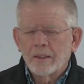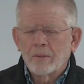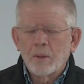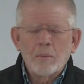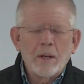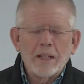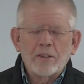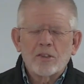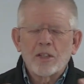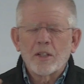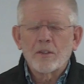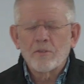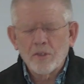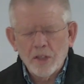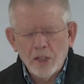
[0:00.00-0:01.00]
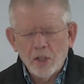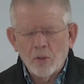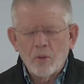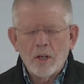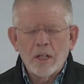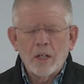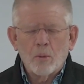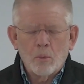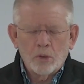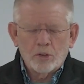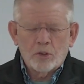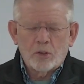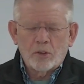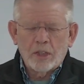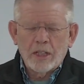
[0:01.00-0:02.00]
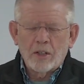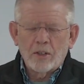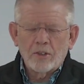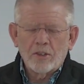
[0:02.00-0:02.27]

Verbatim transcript: we might see a video on it. We'll certainly hear